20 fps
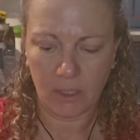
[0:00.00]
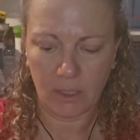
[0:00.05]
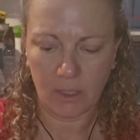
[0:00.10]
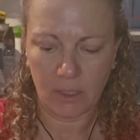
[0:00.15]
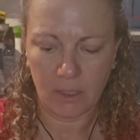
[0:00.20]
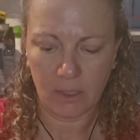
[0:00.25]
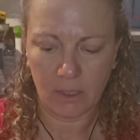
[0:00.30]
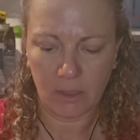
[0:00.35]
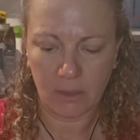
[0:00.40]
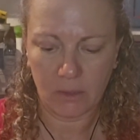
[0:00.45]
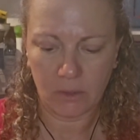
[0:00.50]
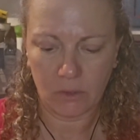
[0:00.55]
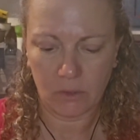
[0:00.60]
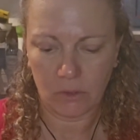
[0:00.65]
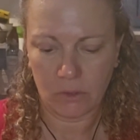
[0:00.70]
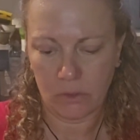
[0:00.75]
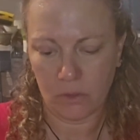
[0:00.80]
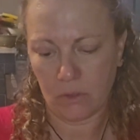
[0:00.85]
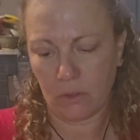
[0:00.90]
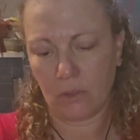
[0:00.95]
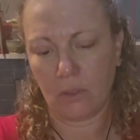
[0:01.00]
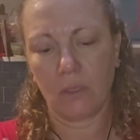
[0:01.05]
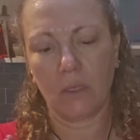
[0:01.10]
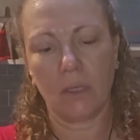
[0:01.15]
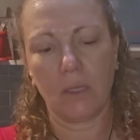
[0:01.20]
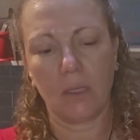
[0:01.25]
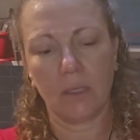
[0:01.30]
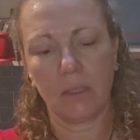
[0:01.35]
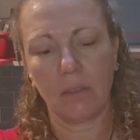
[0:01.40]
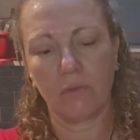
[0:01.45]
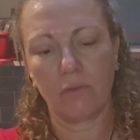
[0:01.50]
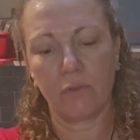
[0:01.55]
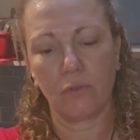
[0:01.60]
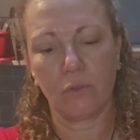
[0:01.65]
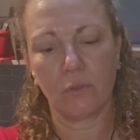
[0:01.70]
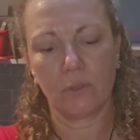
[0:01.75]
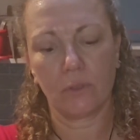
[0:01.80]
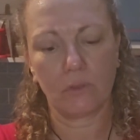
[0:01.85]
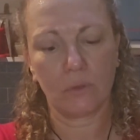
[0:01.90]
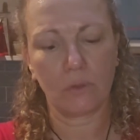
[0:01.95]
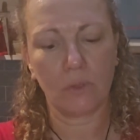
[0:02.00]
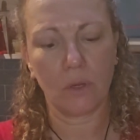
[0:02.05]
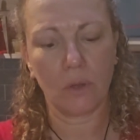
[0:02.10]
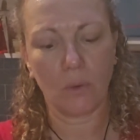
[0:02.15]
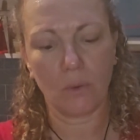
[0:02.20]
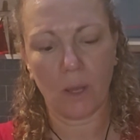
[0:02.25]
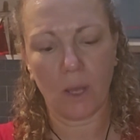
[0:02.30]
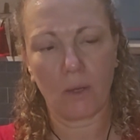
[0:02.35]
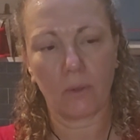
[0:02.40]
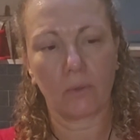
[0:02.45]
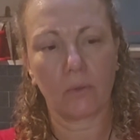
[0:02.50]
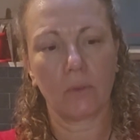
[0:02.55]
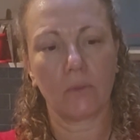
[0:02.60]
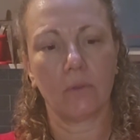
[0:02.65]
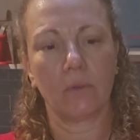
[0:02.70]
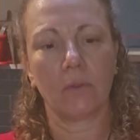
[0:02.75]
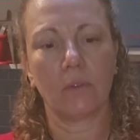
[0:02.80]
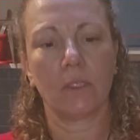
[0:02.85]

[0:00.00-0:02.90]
the fluid to go out.